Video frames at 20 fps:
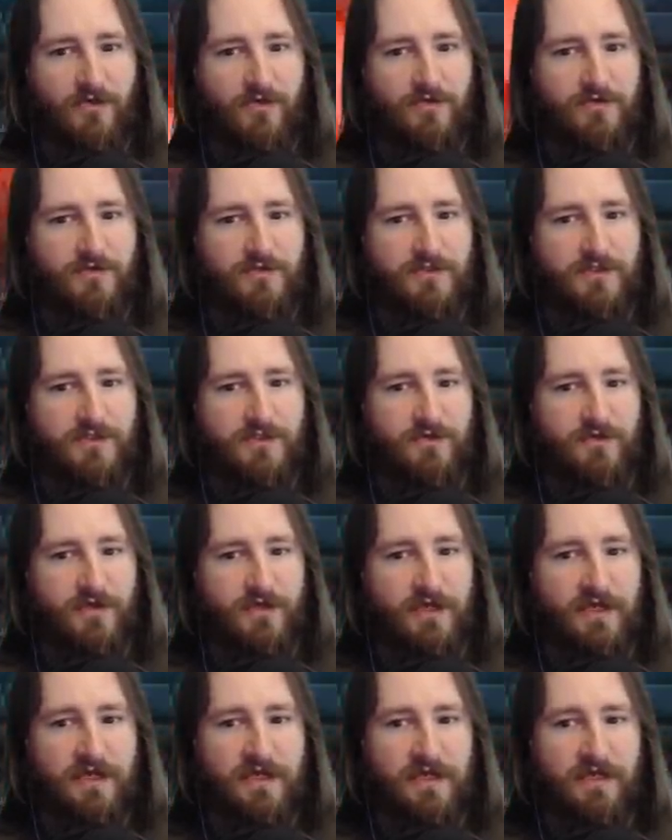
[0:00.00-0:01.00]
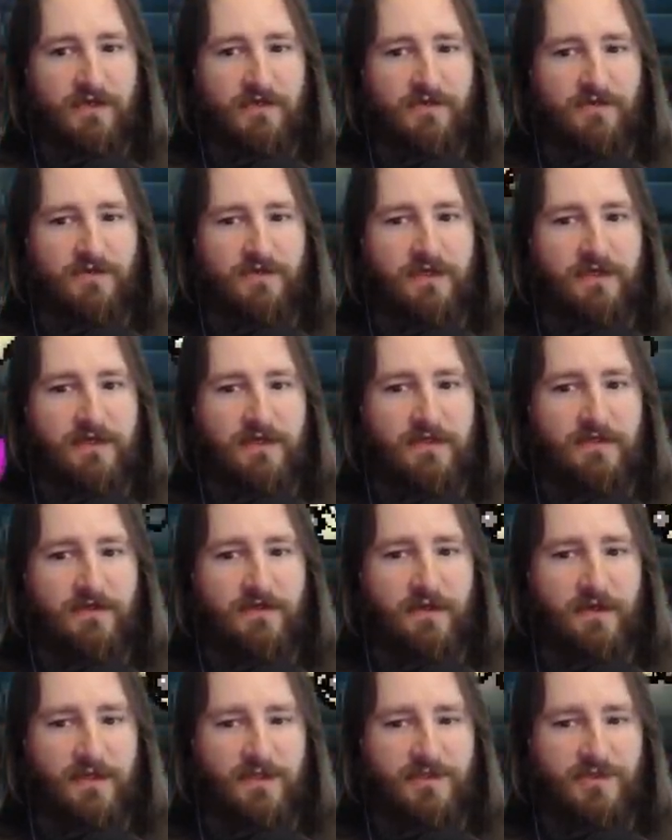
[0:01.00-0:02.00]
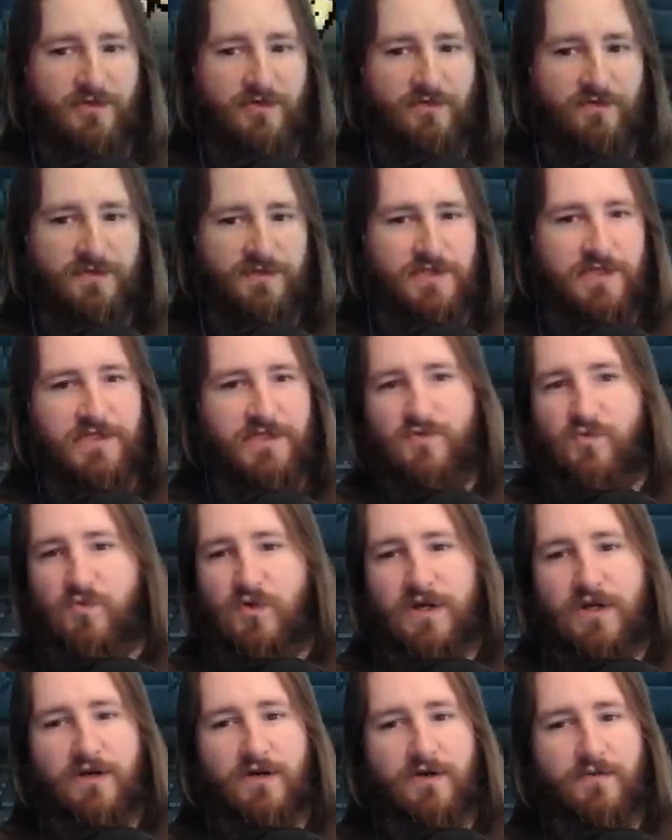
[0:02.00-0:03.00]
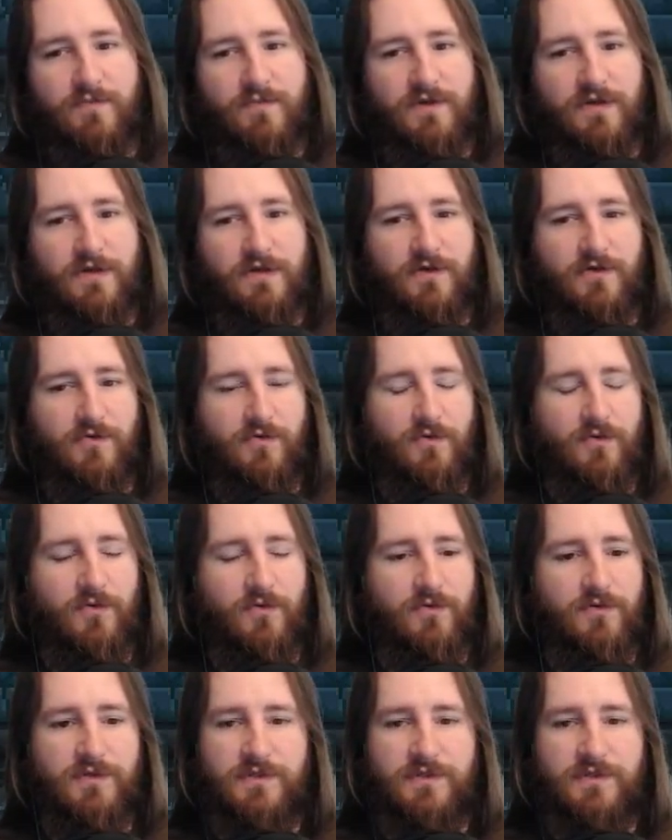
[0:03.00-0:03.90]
So yeah, you kind of kill like two of them. It's, it's weird, but cool.